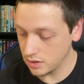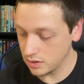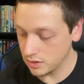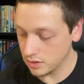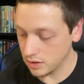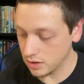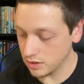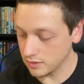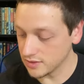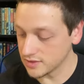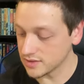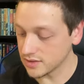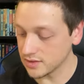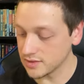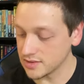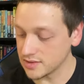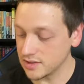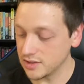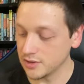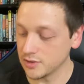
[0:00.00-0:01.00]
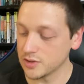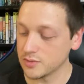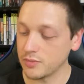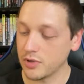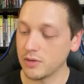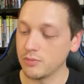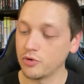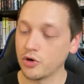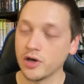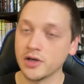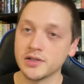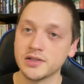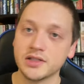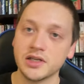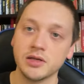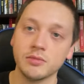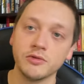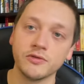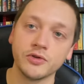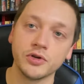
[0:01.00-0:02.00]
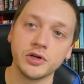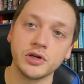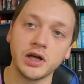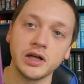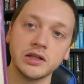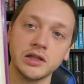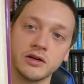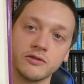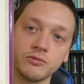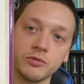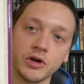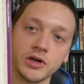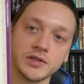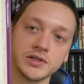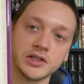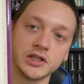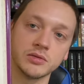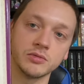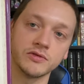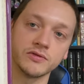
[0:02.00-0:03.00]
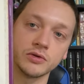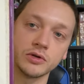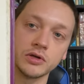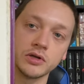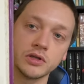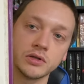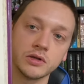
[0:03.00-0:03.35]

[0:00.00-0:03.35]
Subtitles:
The Sun's Tears by Brian Stableford. I love Brian Stableford.